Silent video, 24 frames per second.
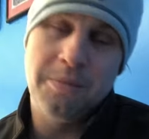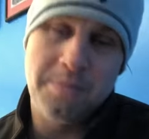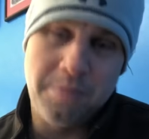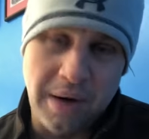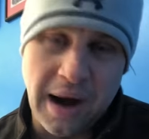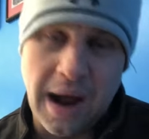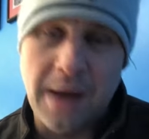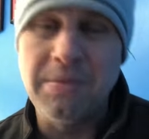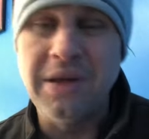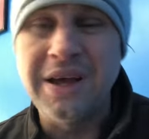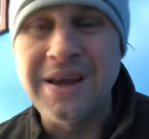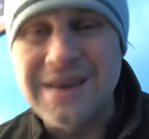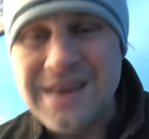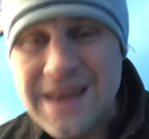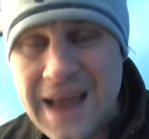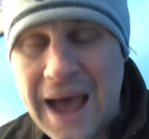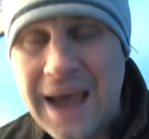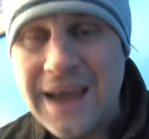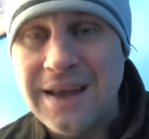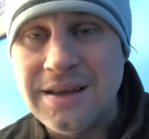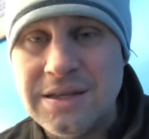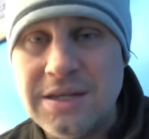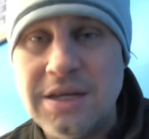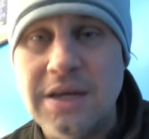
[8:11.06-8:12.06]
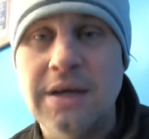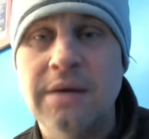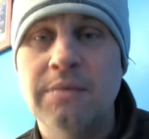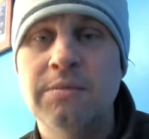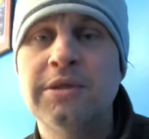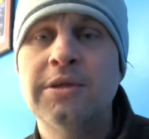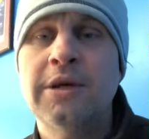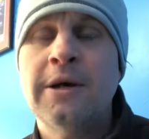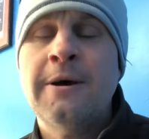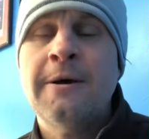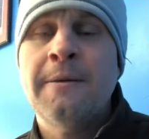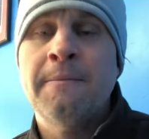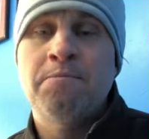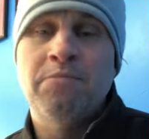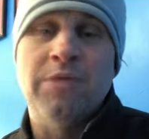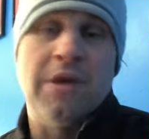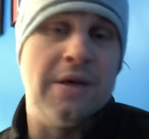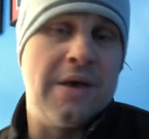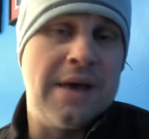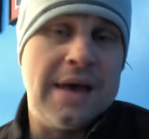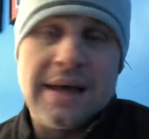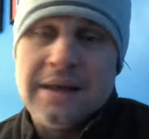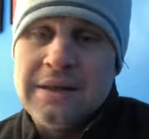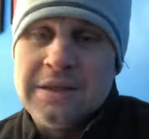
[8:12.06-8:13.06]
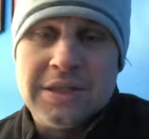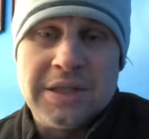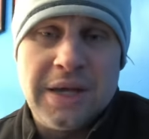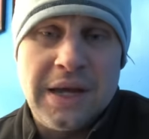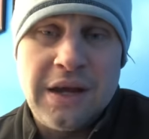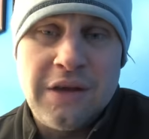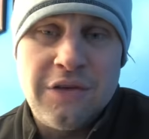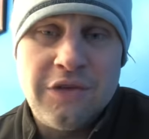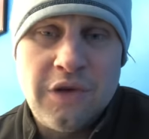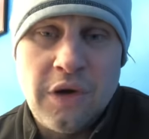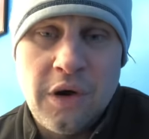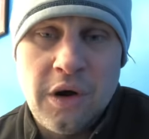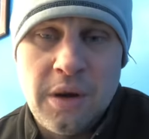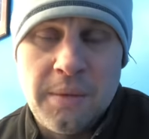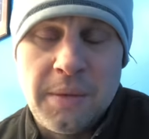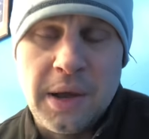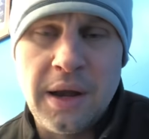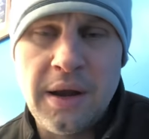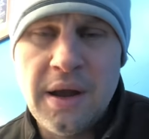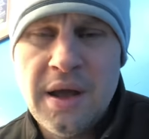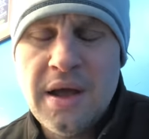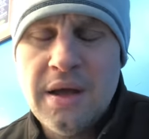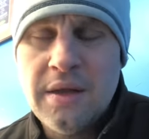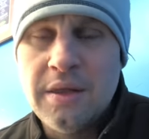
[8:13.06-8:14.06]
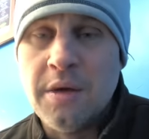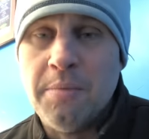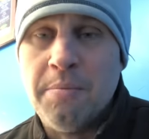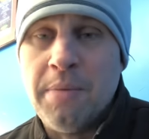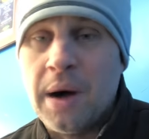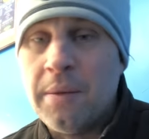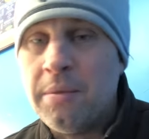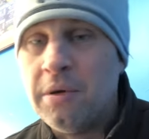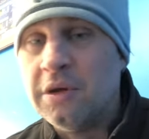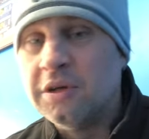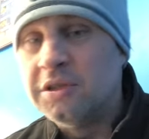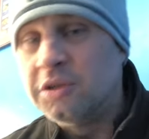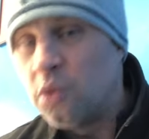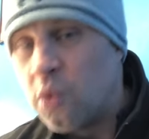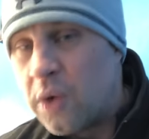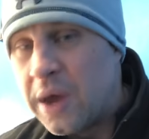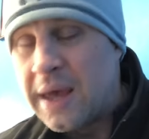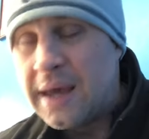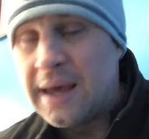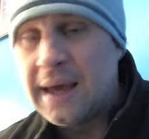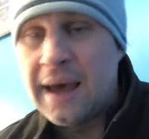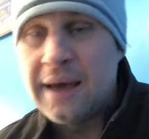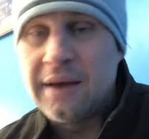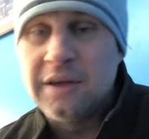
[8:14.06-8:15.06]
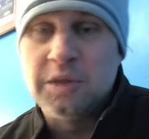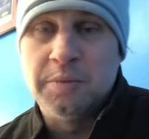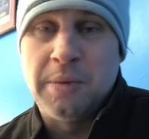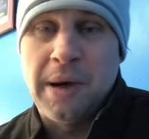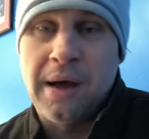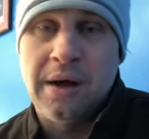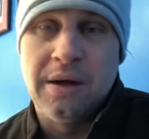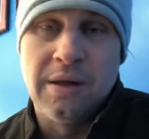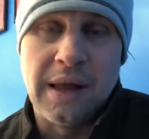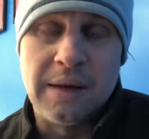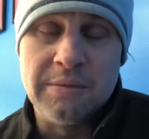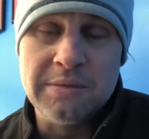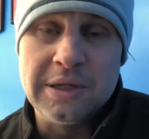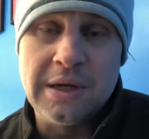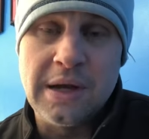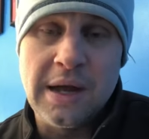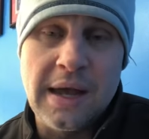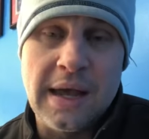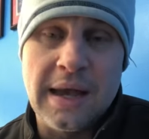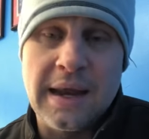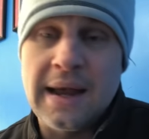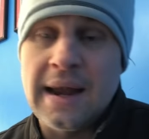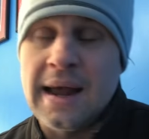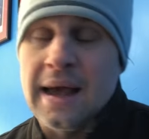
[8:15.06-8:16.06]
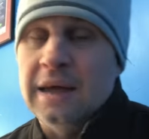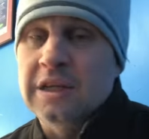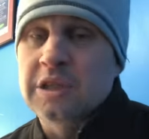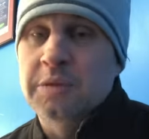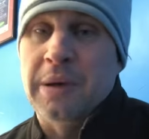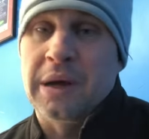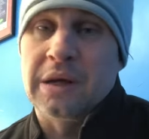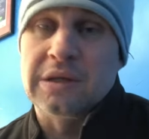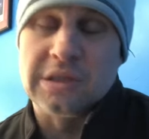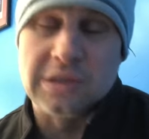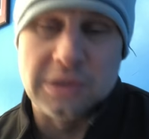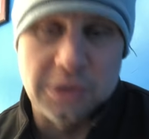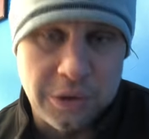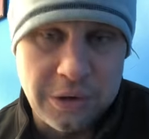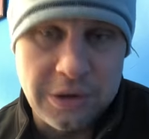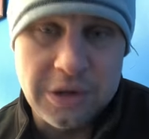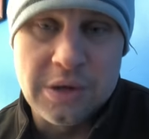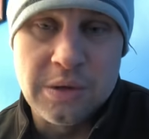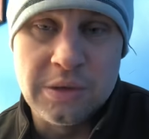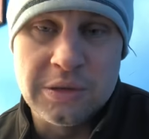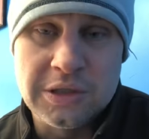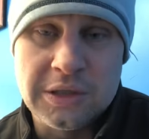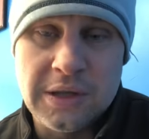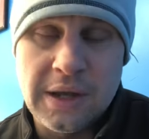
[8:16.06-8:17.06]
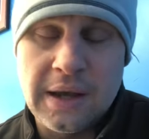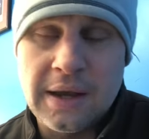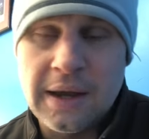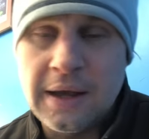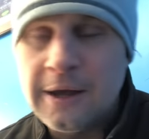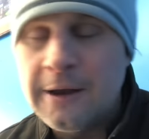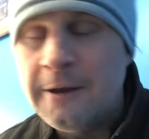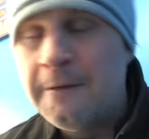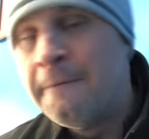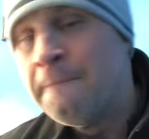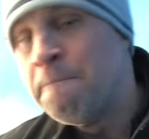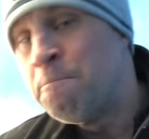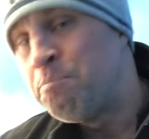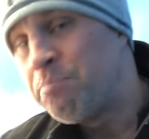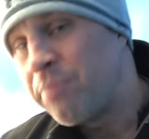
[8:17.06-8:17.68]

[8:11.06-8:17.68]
probably nine teams to the NCAA tournament. The bubble is weak. I expect Clemson to get in. I expect Syracuse to get in.